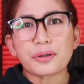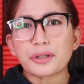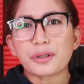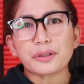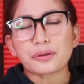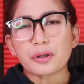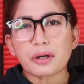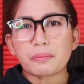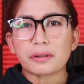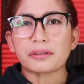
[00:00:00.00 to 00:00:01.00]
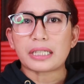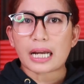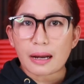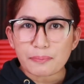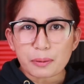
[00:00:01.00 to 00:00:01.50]
we're going to talk about the
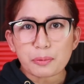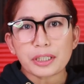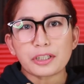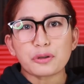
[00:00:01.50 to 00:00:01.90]
app na pwede